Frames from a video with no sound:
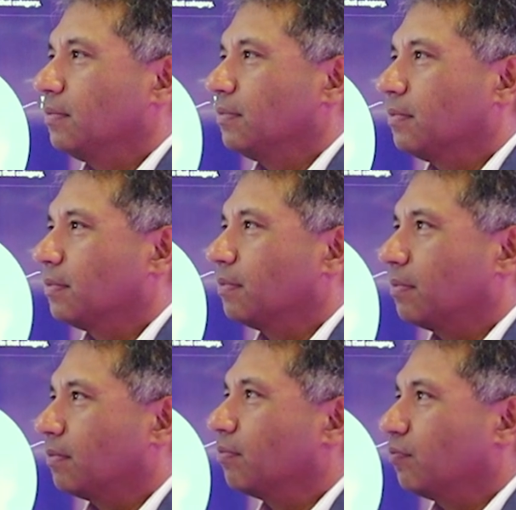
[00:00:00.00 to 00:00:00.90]

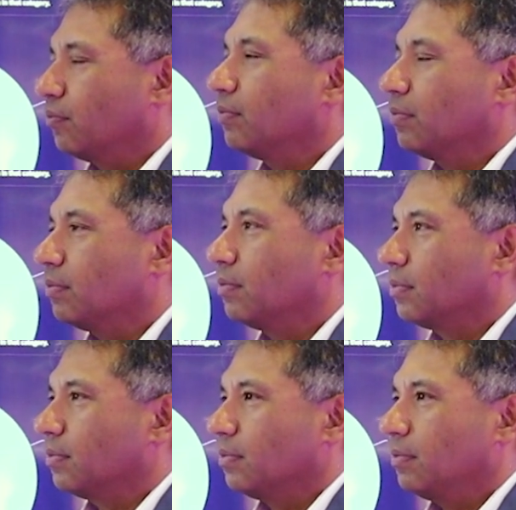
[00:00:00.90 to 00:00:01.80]

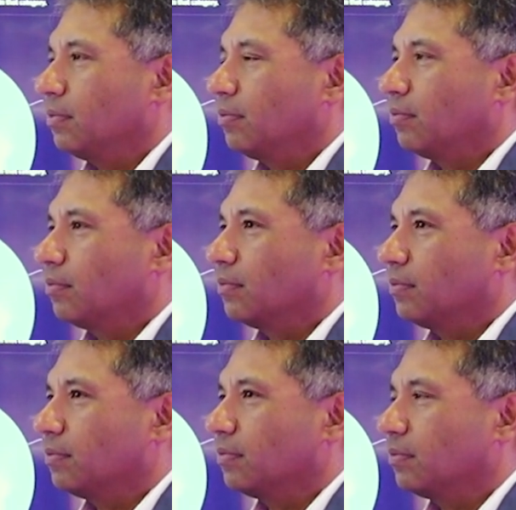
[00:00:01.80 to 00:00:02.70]

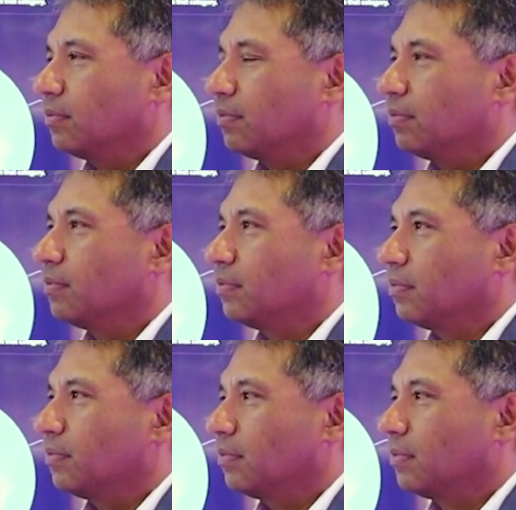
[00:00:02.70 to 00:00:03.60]

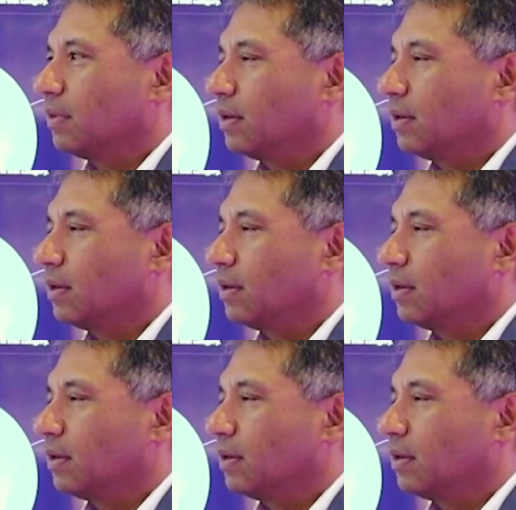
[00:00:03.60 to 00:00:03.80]
The person shown says nothing.